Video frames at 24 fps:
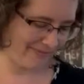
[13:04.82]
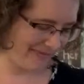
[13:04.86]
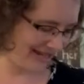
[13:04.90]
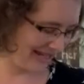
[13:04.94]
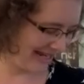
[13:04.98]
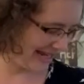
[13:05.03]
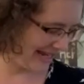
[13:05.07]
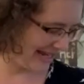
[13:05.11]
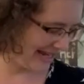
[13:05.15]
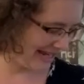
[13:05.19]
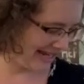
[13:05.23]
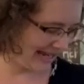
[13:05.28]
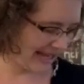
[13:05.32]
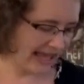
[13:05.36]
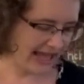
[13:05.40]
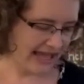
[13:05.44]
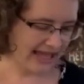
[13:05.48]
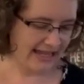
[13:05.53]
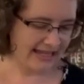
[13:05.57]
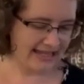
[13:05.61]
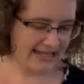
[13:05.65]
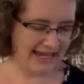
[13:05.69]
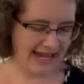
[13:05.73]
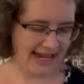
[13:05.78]
me.
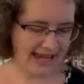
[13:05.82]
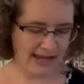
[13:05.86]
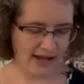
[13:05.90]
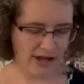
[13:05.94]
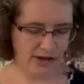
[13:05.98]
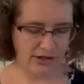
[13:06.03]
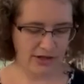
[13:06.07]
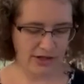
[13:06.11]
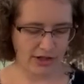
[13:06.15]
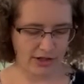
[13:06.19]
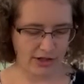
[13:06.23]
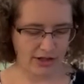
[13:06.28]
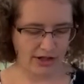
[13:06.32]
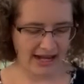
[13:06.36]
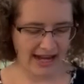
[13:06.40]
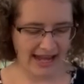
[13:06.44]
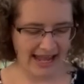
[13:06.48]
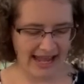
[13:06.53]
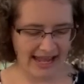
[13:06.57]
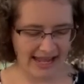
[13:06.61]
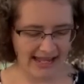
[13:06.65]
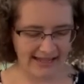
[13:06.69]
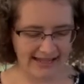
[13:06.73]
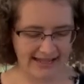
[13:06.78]
Now your
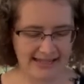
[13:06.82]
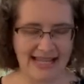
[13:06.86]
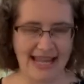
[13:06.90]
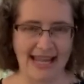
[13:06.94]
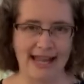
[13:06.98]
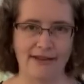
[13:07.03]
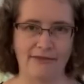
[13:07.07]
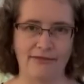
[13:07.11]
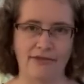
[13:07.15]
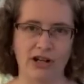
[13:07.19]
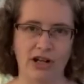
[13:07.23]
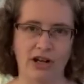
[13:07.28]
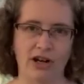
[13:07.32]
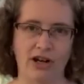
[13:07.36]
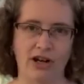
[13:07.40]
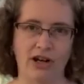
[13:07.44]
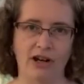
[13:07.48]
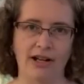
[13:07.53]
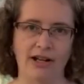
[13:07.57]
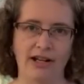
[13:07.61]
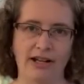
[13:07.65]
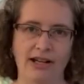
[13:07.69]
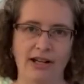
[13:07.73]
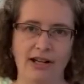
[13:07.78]
hands have
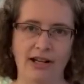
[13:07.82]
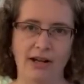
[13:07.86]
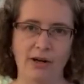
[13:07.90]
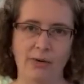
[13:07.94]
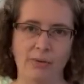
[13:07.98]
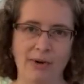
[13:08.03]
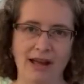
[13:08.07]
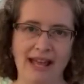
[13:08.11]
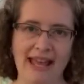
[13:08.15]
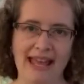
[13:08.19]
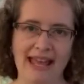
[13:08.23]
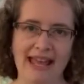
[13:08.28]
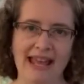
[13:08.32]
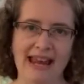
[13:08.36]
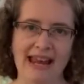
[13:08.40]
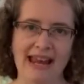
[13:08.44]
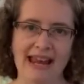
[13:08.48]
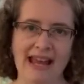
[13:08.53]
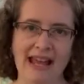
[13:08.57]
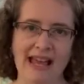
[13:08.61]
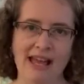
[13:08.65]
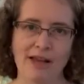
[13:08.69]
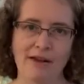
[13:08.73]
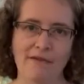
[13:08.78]
gone
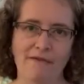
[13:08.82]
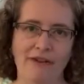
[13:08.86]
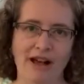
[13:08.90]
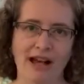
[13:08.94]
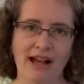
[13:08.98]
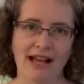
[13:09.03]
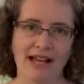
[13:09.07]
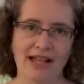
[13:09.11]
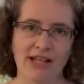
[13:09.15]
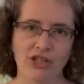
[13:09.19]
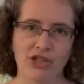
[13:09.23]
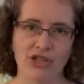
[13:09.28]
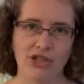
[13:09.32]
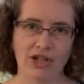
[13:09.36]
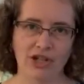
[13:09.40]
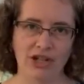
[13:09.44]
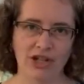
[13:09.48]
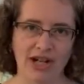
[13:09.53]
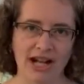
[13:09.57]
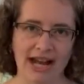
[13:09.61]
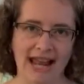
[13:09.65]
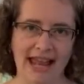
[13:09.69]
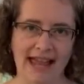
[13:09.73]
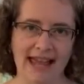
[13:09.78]
away, find
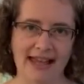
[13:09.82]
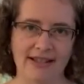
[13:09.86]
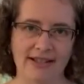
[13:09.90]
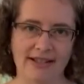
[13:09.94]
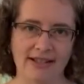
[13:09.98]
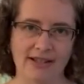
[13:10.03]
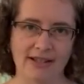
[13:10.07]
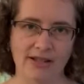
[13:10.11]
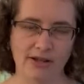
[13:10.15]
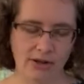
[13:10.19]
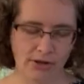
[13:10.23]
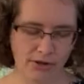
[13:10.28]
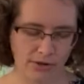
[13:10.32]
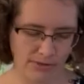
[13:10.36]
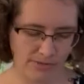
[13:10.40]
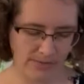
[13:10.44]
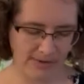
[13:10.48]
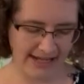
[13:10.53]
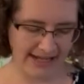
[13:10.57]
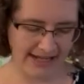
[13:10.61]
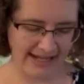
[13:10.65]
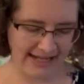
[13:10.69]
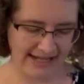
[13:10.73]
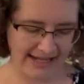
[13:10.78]
your hands so
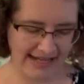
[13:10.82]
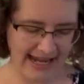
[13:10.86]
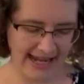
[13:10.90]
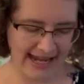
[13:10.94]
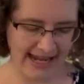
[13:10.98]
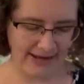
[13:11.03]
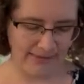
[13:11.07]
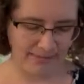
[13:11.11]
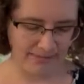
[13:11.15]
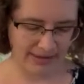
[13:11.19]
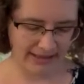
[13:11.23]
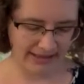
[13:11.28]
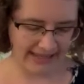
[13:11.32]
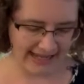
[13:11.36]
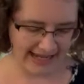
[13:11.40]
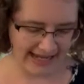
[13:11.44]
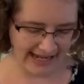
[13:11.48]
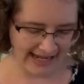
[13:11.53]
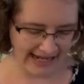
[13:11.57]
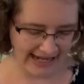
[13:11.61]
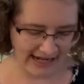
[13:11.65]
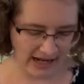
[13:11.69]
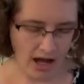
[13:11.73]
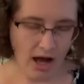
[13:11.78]
we can
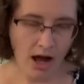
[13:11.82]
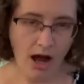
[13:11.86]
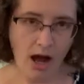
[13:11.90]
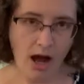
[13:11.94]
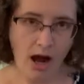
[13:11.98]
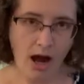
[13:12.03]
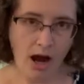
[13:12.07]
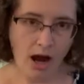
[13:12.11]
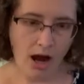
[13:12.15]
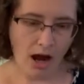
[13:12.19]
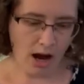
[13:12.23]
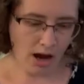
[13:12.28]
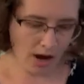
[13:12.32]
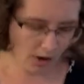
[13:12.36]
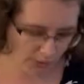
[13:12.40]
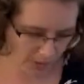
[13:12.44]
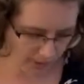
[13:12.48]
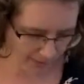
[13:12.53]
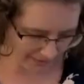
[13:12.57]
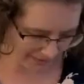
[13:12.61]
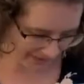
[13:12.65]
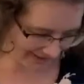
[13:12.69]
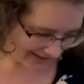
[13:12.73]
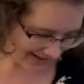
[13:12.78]
play.
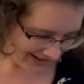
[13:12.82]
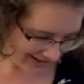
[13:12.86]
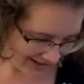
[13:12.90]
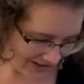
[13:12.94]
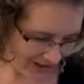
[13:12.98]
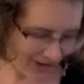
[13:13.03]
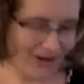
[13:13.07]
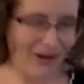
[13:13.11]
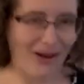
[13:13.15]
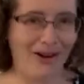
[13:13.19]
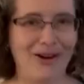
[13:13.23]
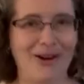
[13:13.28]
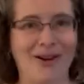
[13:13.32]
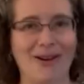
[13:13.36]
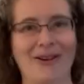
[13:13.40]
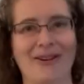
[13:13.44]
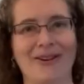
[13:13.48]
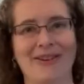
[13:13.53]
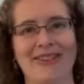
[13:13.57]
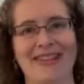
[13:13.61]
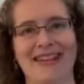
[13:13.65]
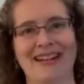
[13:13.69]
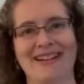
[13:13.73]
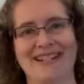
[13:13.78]

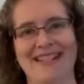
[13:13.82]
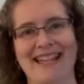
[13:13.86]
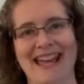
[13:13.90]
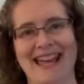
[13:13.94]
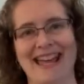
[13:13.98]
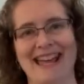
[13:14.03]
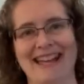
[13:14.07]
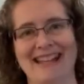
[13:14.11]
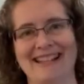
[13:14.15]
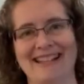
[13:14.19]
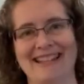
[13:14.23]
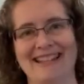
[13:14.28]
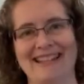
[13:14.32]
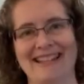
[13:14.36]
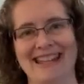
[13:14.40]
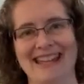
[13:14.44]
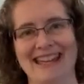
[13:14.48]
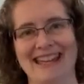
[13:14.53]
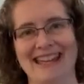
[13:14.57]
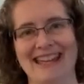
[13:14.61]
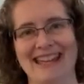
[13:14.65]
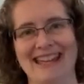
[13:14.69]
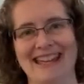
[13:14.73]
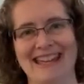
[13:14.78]
Oh, there's hands,
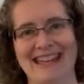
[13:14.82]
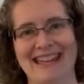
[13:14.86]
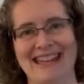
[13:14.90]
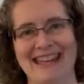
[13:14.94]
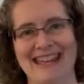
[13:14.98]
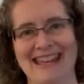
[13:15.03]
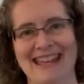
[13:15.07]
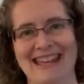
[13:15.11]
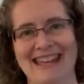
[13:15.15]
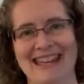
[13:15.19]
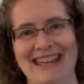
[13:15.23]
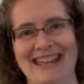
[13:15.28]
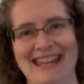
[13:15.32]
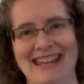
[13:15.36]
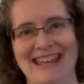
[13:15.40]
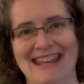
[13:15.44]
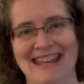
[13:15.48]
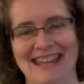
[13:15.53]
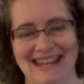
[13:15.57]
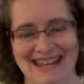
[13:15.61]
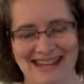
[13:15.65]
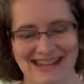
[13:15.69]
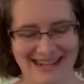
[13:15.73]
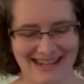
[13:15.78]

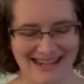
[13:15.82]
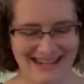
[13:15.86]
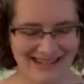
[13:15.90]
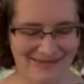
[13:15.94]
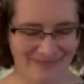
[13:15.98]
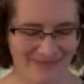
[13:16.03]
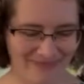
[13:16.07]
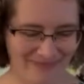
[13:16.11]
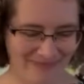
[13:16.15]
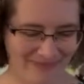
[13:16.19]
yay!